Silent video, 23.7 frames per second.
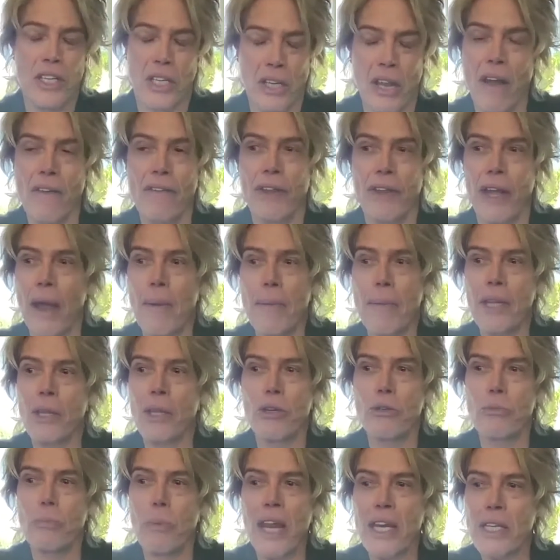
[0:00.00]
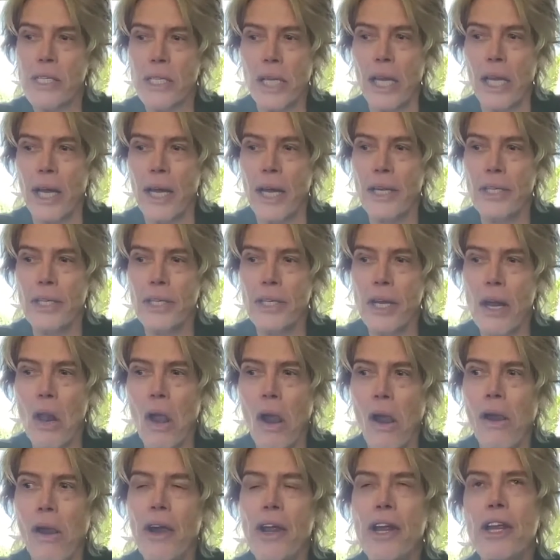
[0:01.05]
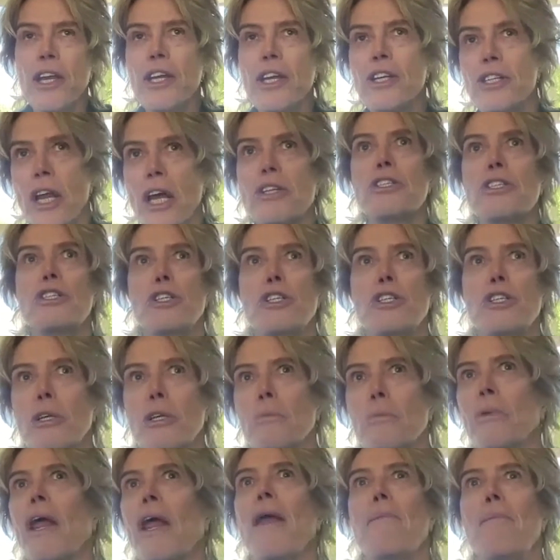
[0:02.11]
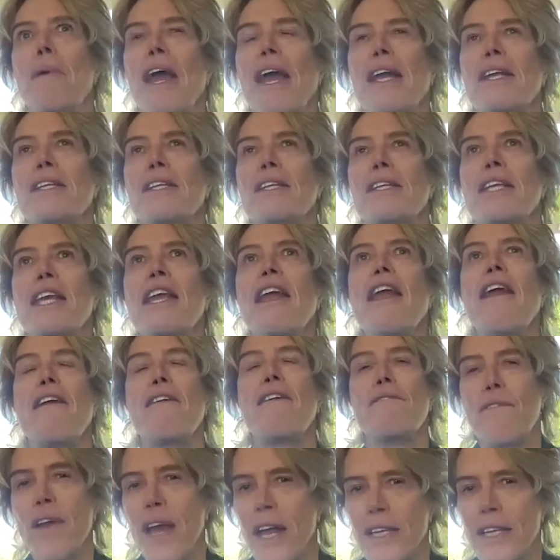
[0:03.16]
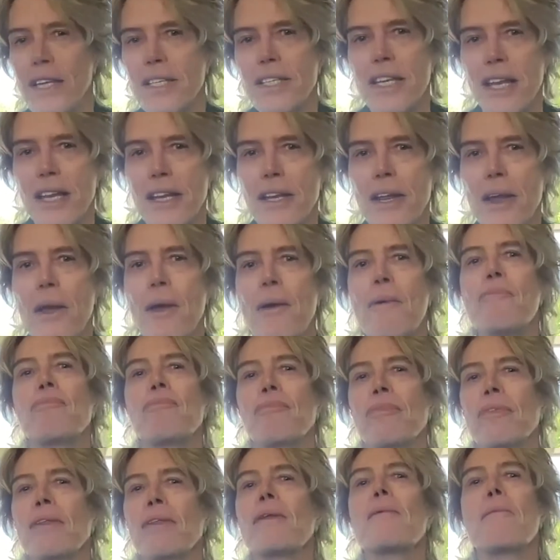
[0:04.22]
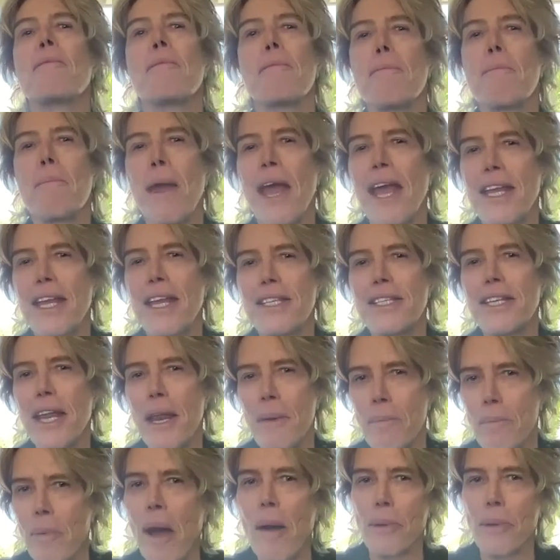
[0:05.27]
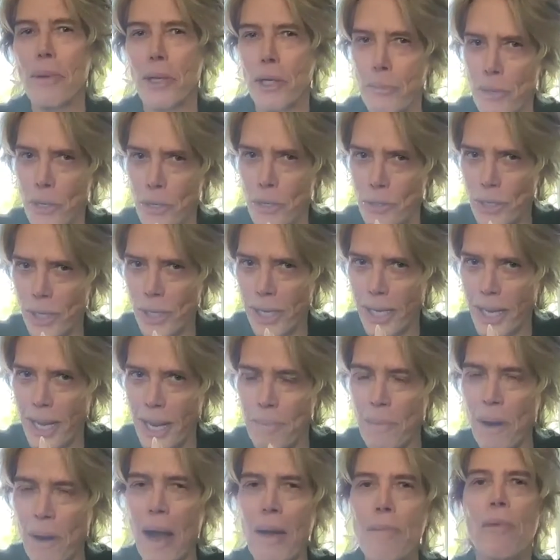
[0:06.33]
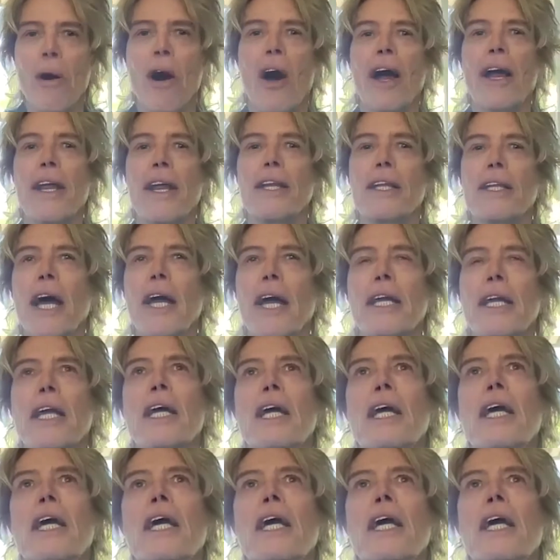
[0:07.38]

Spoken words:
lovely. I mean, those bass lines, he doesn't just play bass. He invented bass in popular music, in my mind, like